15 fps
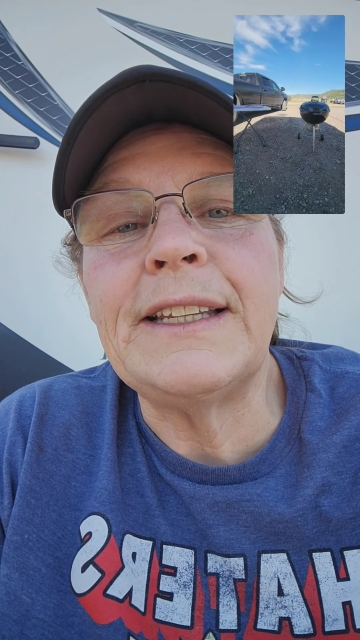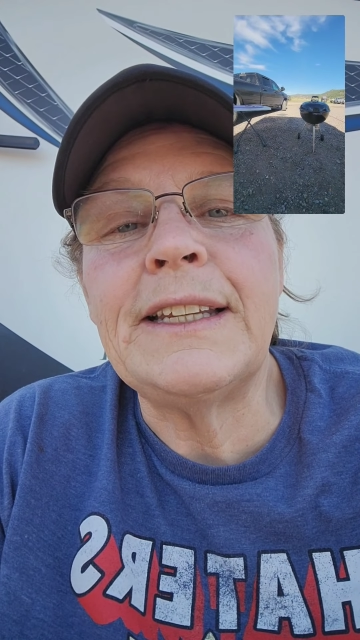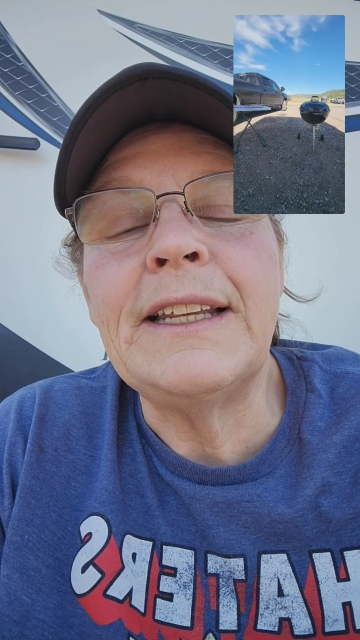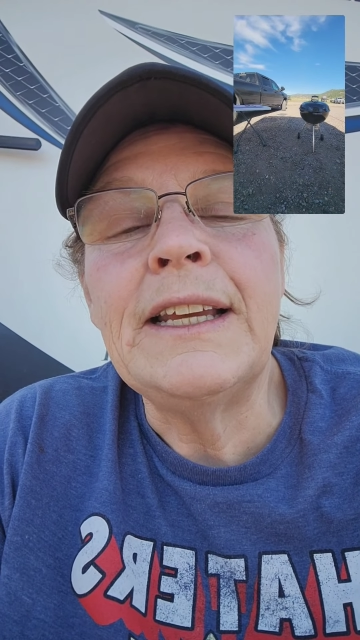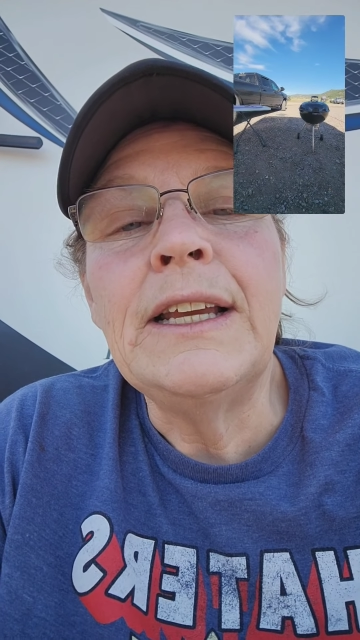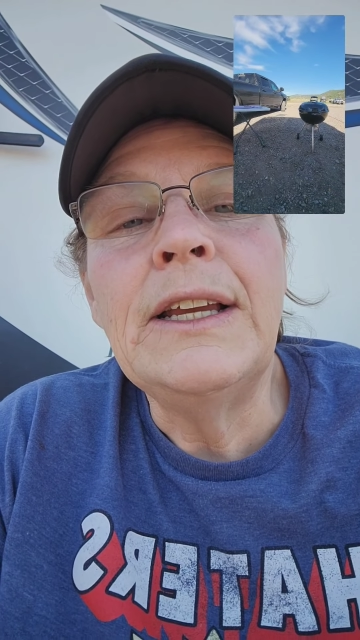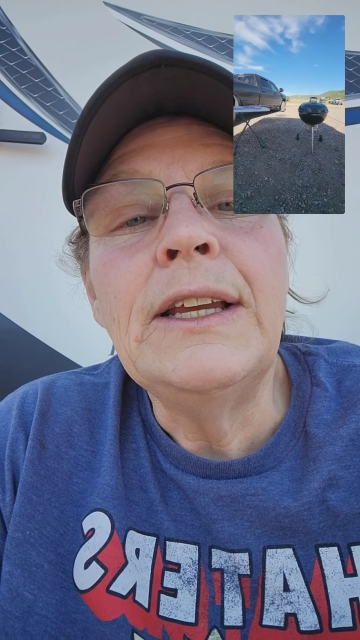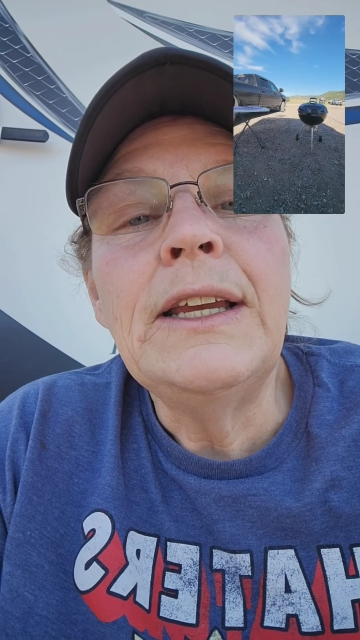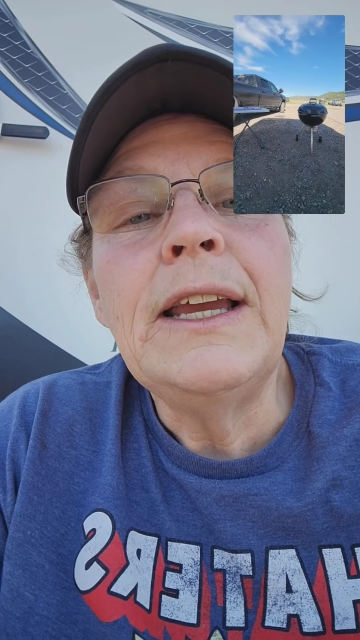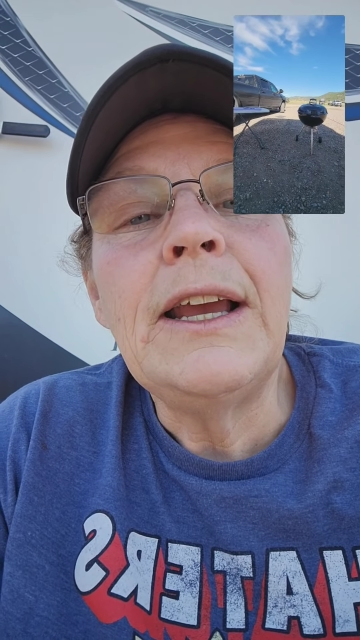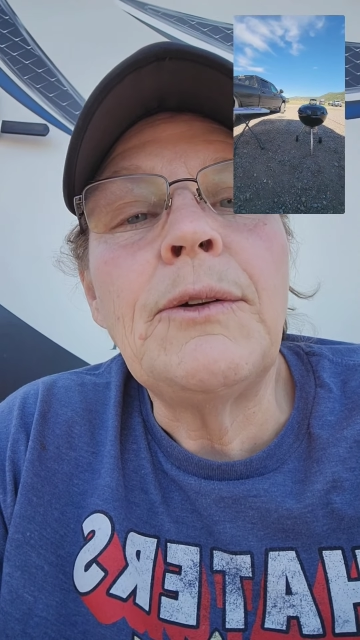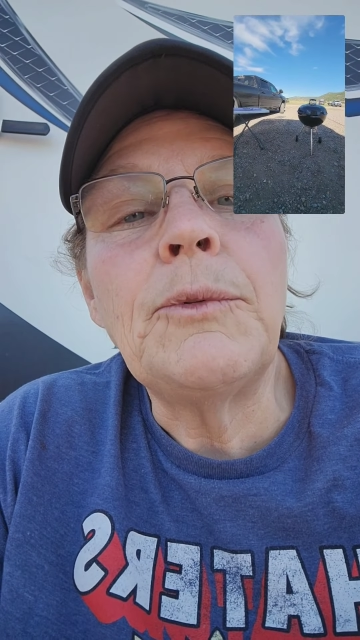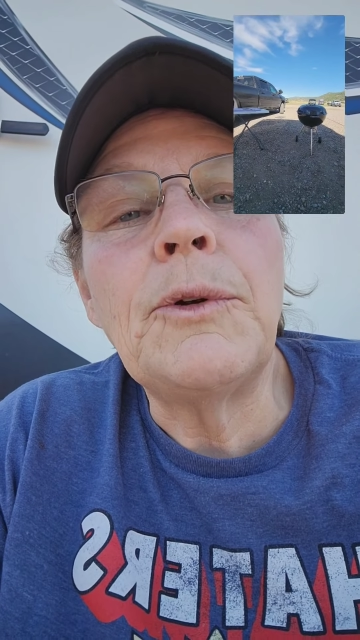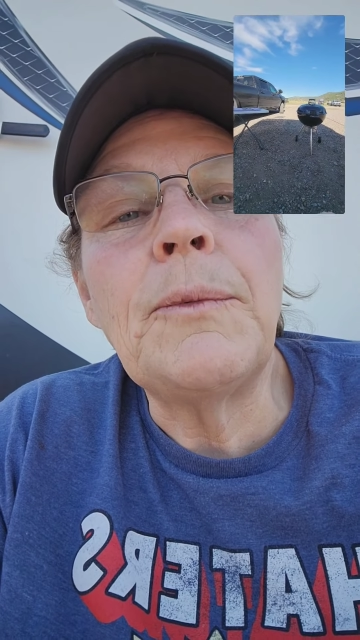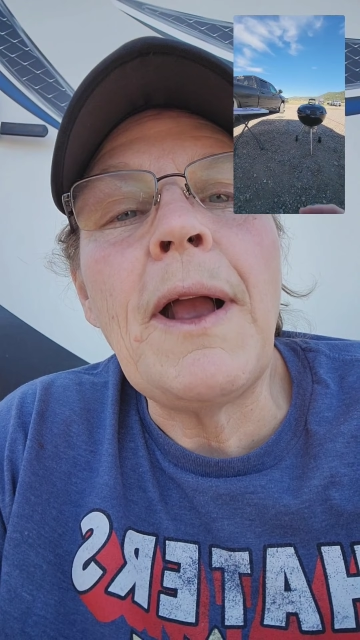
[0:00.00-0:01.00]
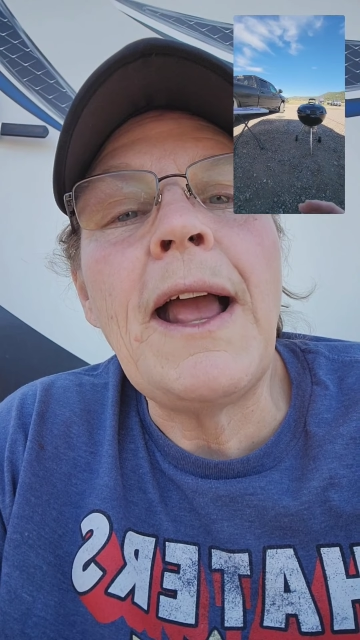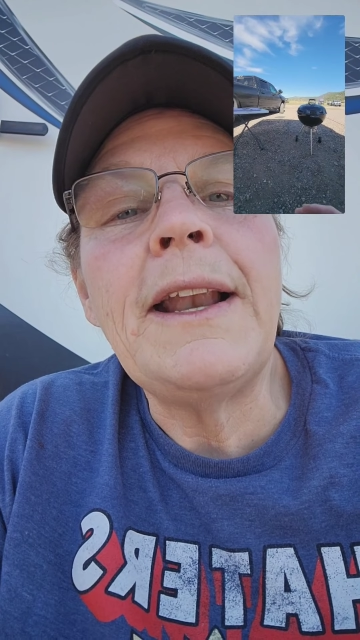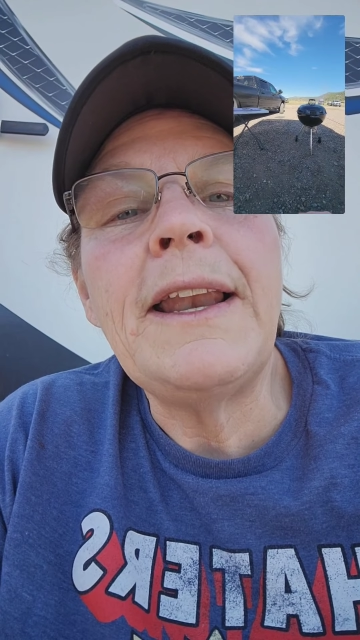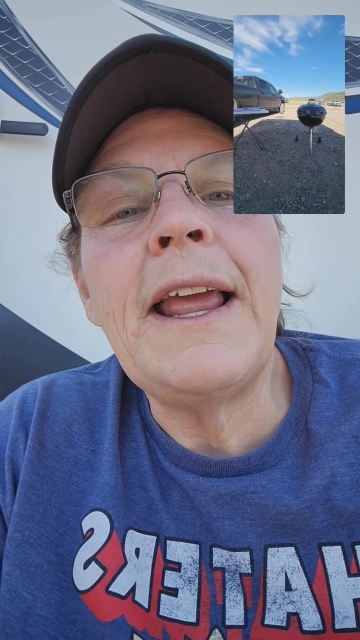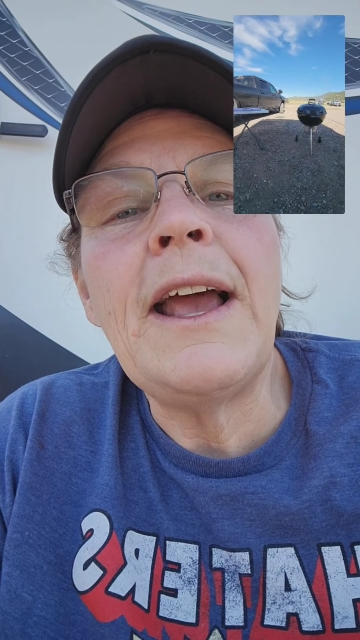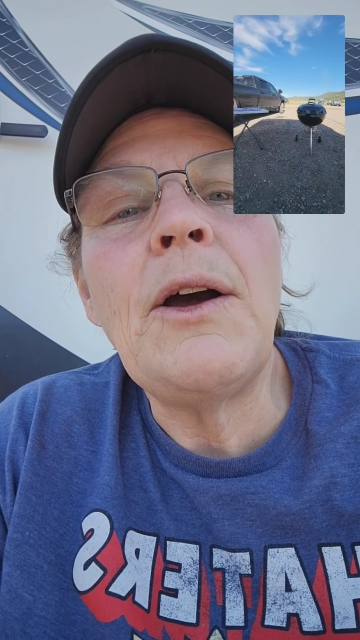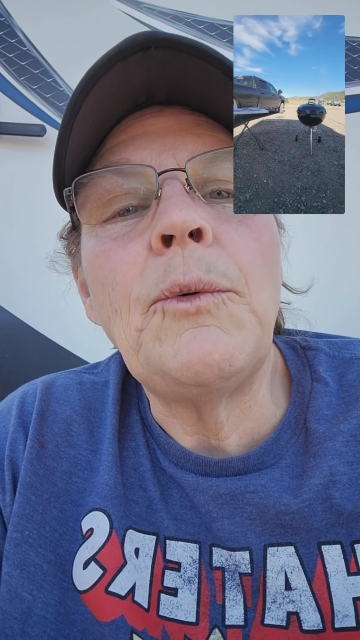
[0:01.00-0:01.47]
And, and we're
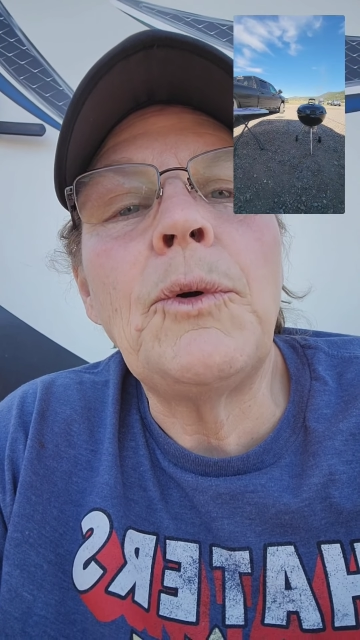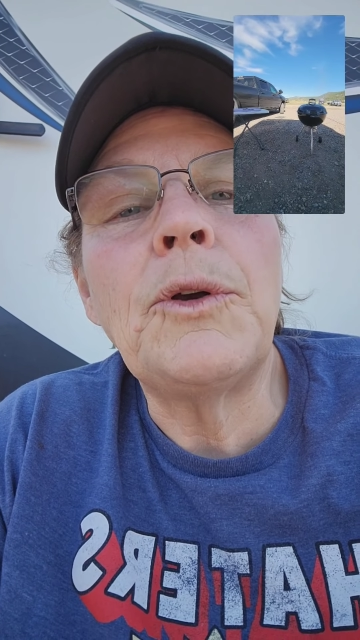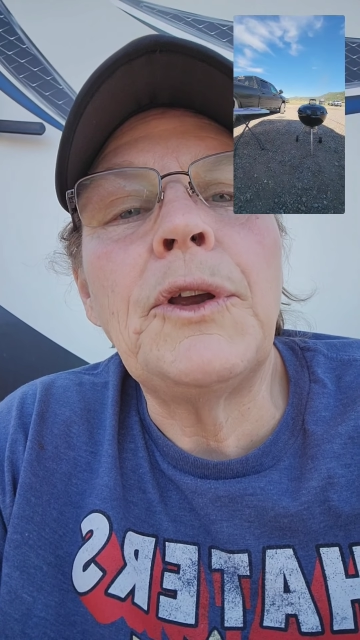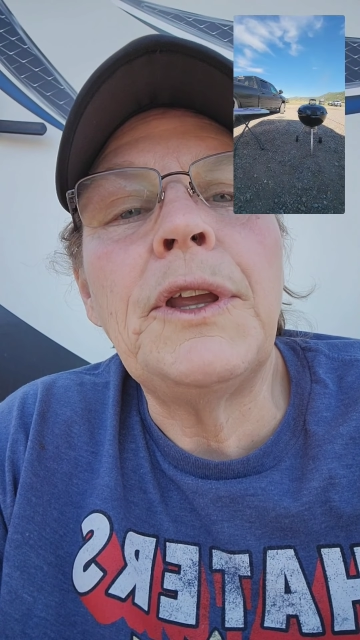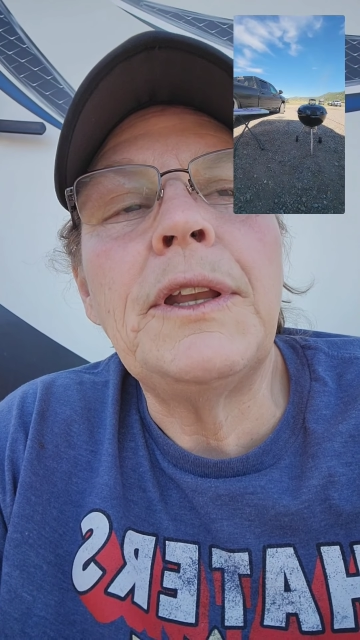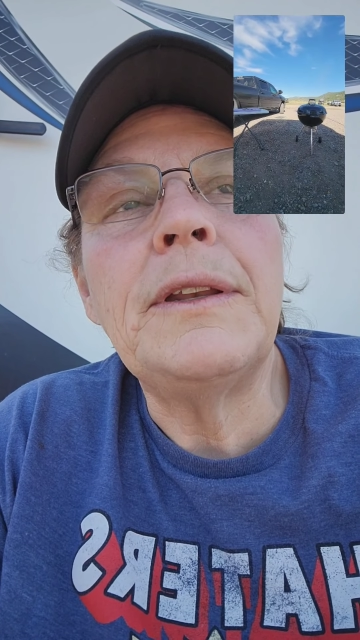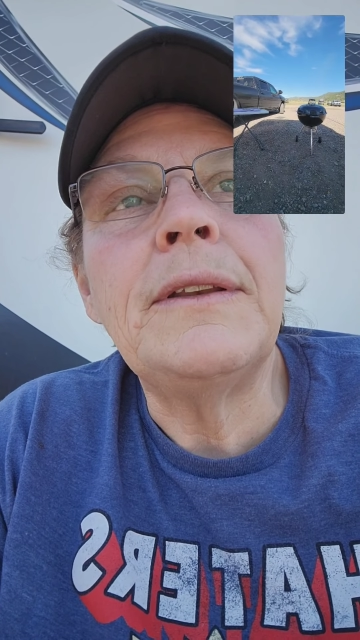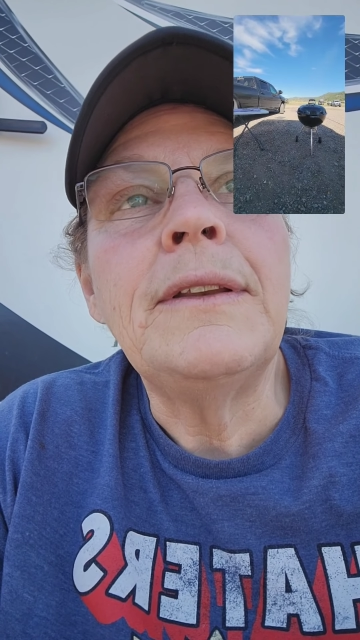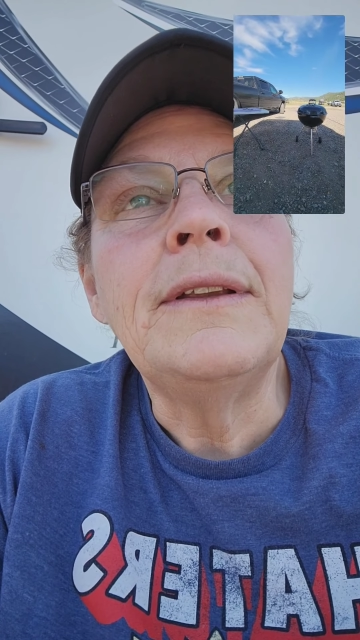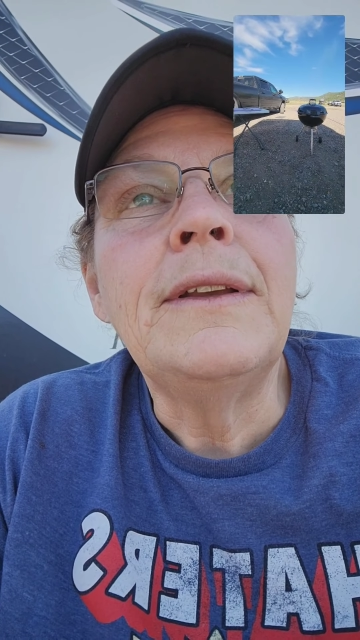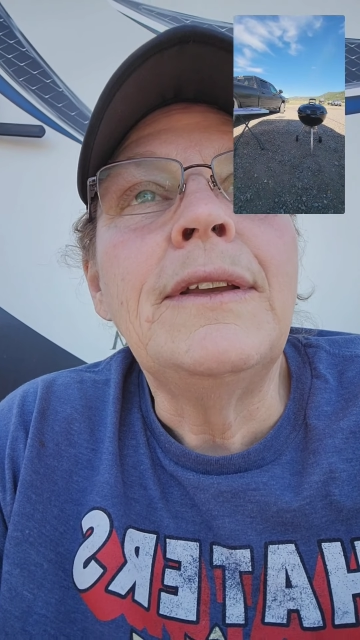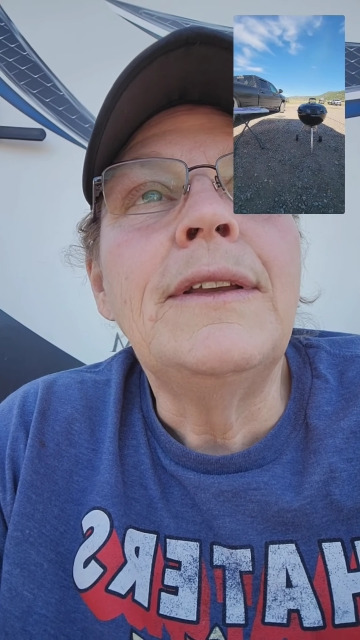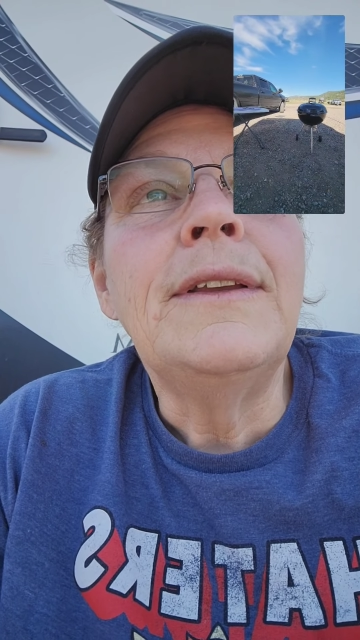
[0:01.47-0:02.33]
right now, we're in